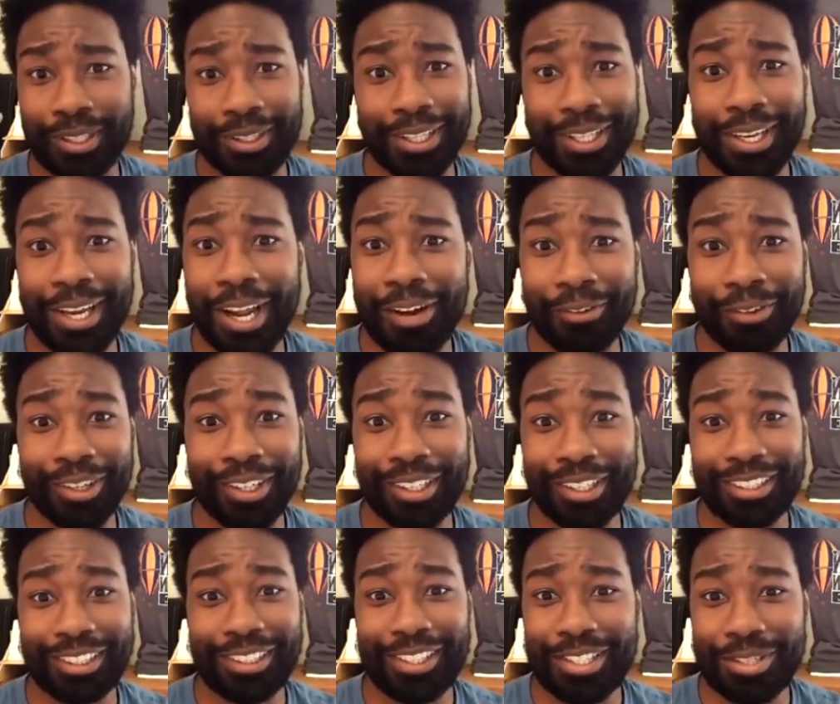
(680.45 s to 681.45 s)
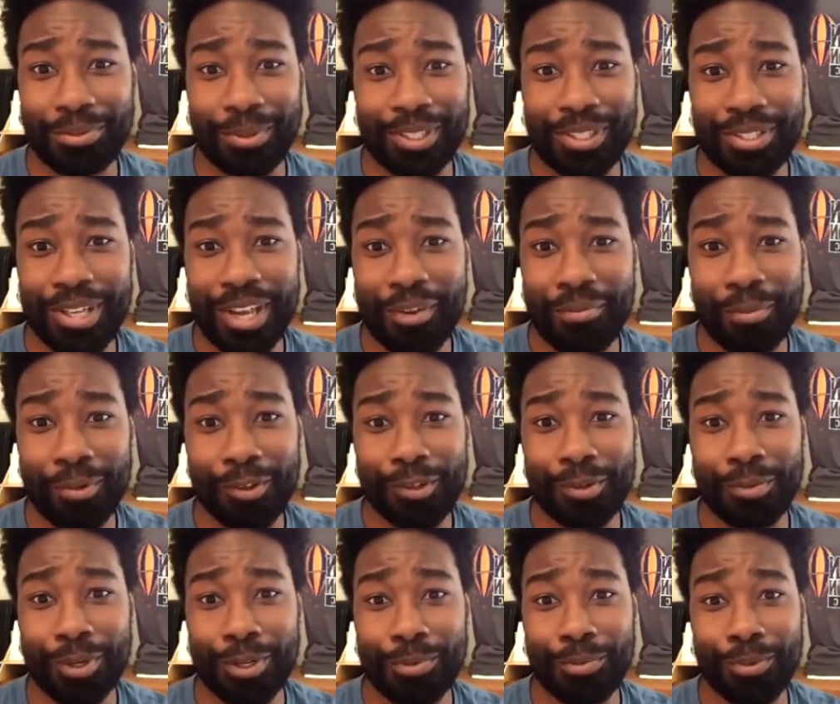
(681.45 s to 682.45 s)
than ever because we just yeah.
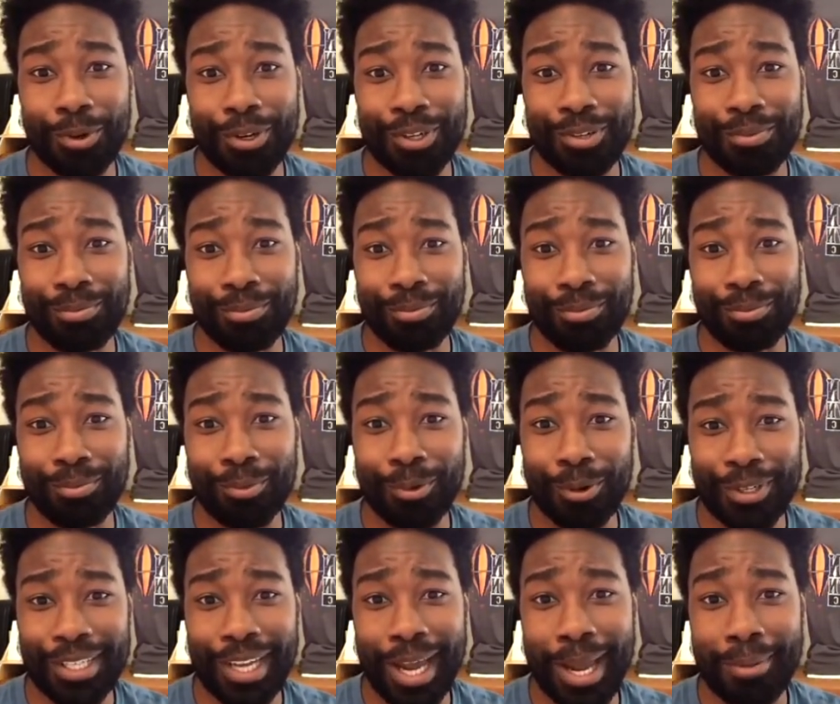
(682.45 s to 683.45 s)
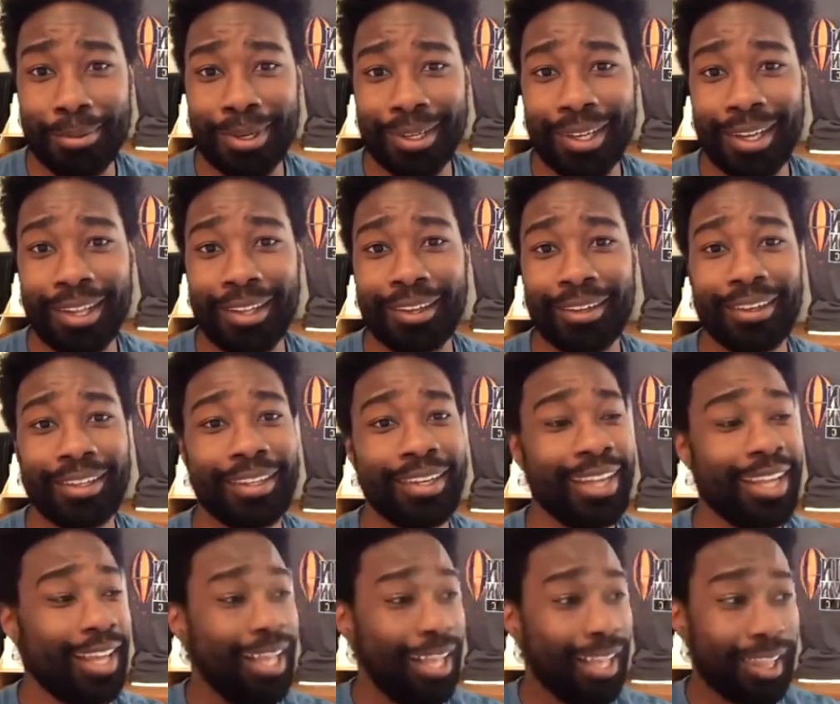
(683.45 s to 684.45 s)
have more time together and
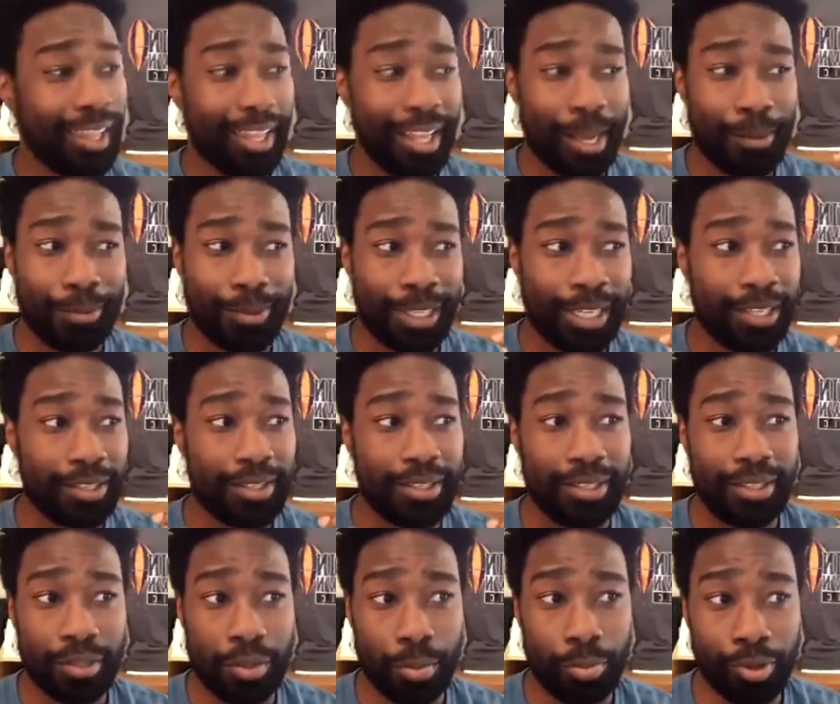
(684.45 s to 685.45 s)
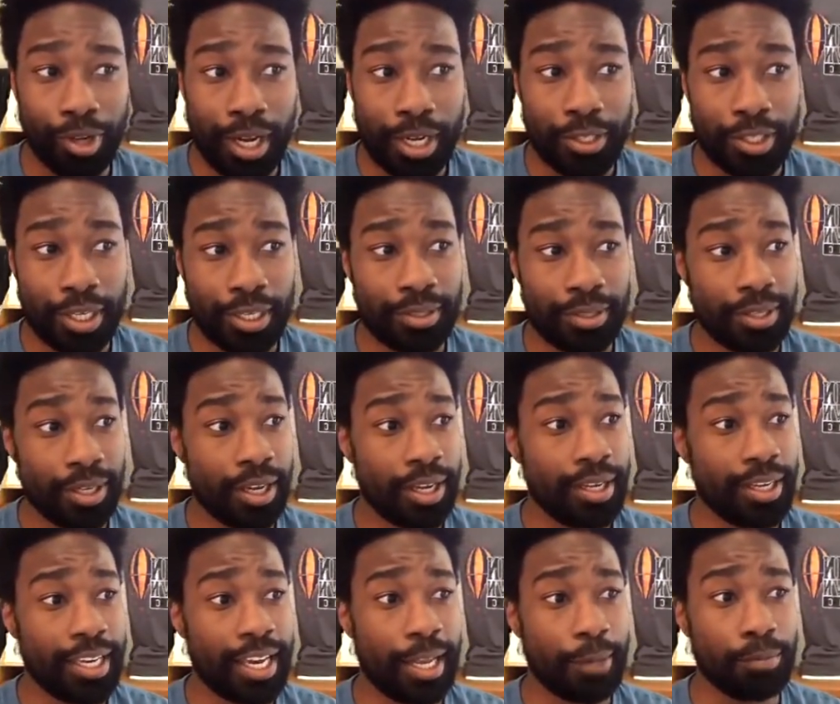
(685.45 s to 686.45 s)
like I'm getting the projects done
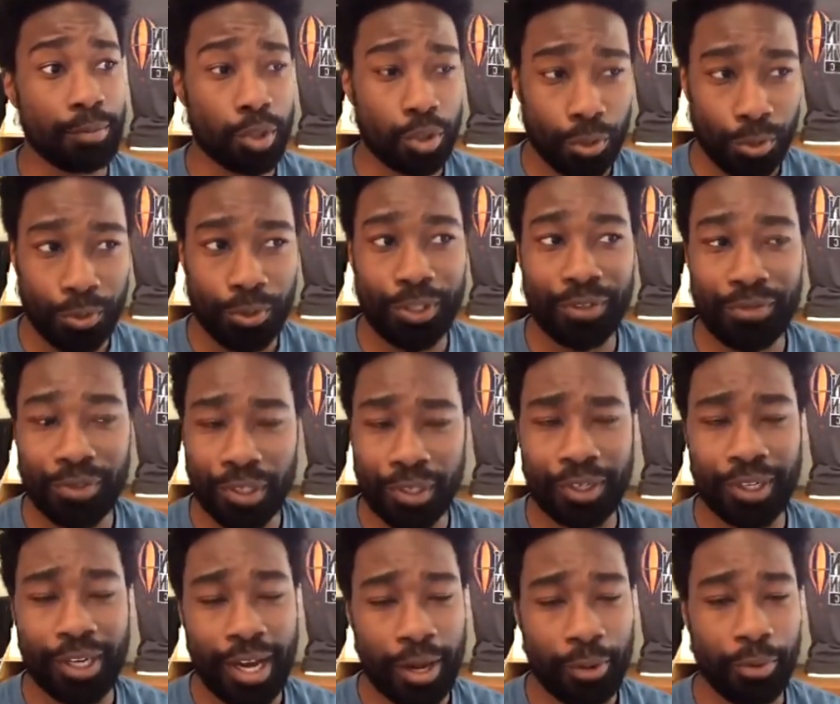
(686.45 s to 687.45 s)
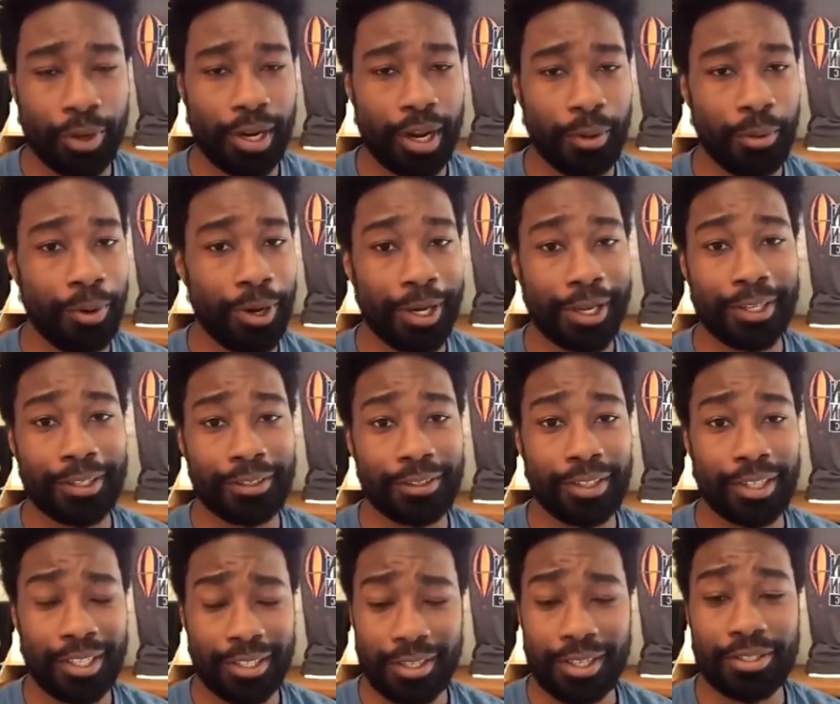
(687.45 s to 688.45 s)
and I'm truly figuring out what I want and
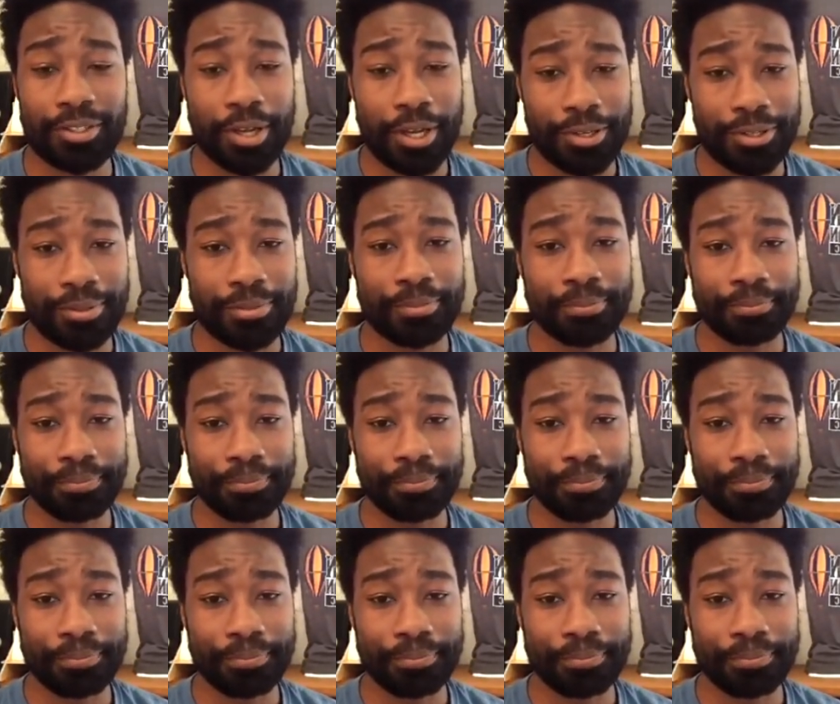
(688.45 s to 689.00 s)
it, it's mm-hmm. awesome.